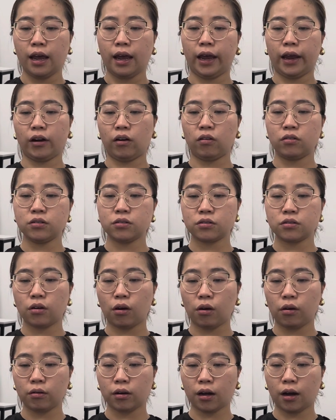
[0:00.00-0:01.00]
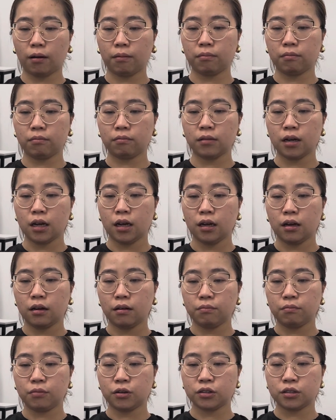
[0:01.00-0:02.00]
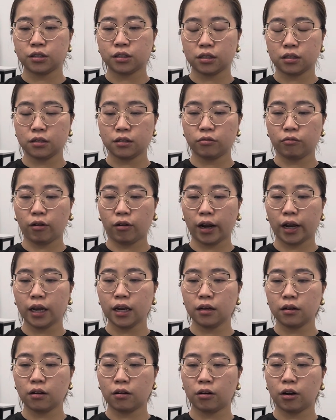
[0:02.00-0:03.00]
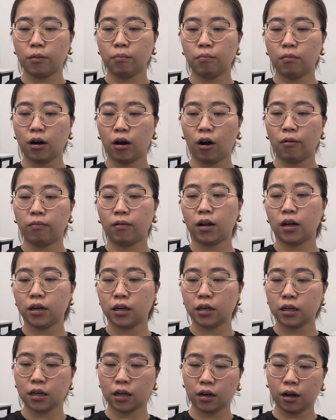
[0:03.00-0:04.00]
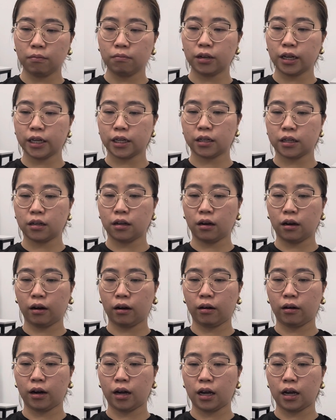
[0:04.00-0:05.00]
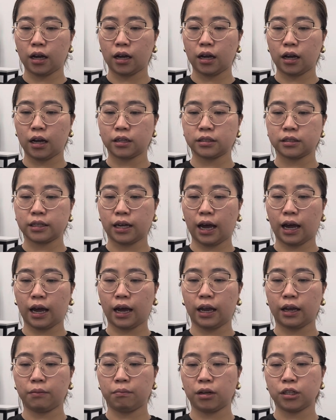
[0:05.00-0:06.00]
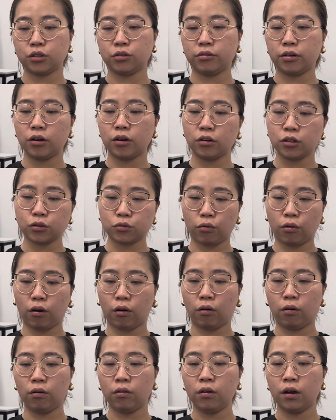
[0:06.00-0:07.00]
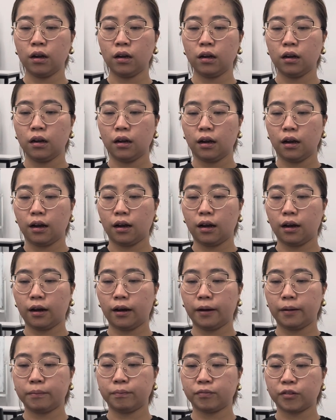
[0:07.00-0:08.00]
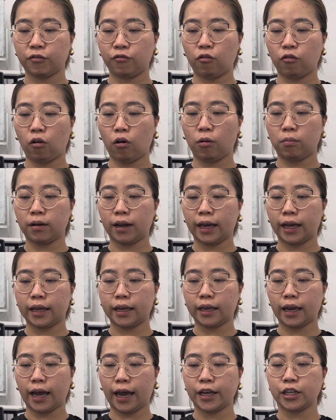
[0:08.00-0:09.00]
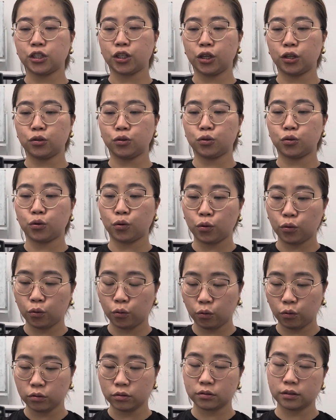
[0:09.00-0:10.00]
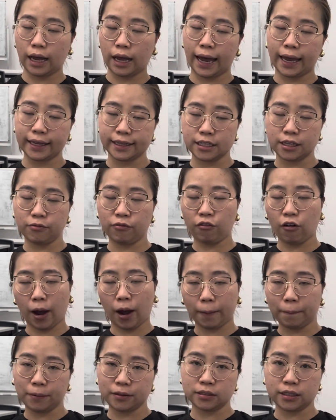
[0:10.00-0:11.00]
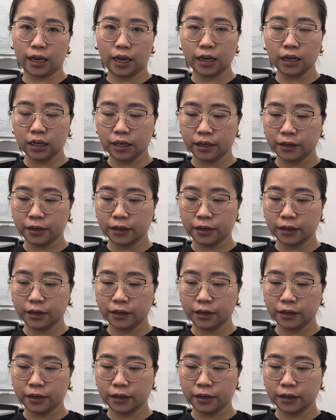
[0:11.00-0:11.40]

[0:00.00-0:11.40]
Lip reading: And also completion rate, the number of learners complete the assigned materials role from like 18 to 85%.